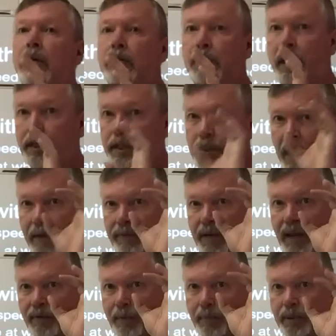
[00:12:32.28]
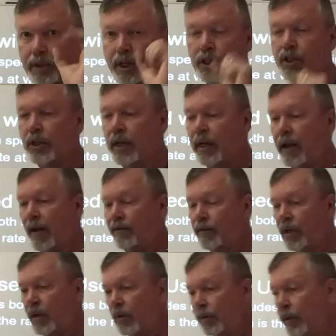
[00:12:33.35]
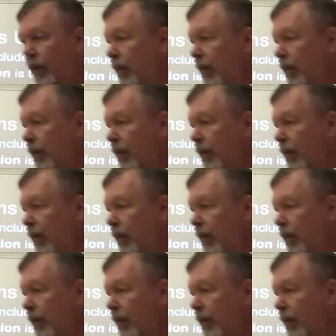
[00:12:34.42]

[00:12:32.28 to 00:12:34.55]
They just have to have a position in that field.